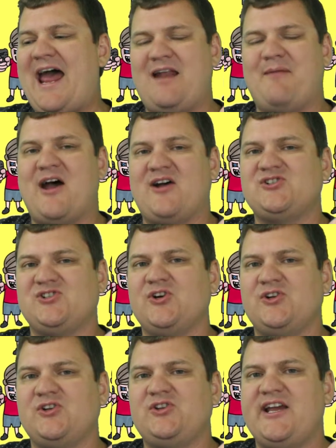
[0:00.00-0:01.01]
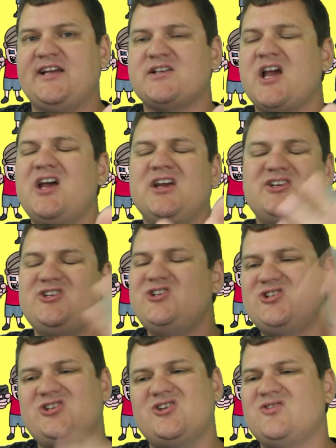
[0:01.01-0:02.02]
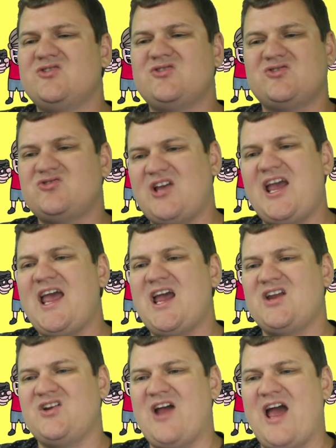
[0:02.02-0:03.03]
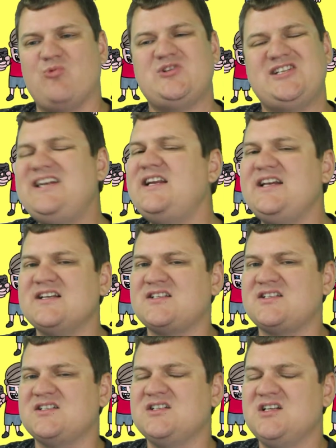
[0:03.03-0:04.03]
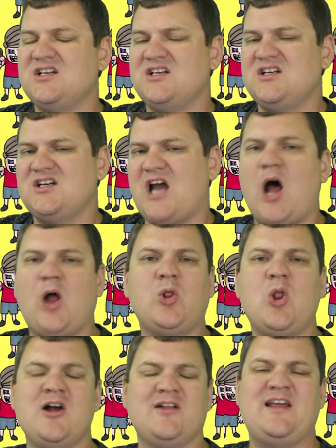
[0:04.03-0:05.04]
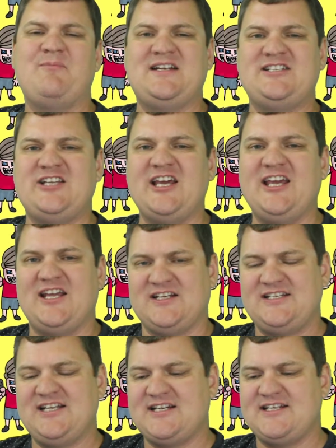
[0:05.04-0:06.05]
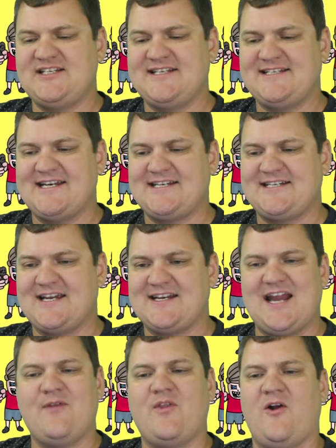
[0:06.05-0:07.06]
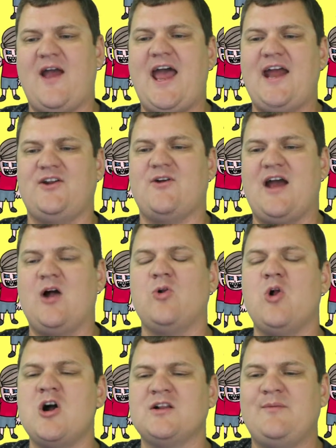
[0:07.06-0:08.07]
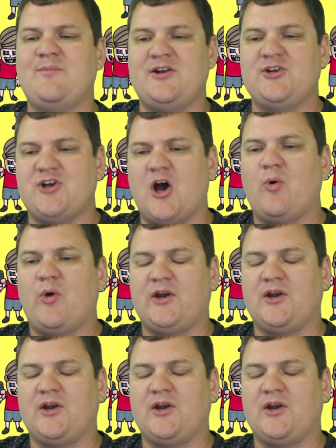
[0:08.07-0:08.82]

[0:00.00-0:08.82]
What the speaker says: about certain things. You just don't understand, you know, how tedious, how long they've been ticking, tick, tick, tick, tick, in their head. You know, how long they've been going.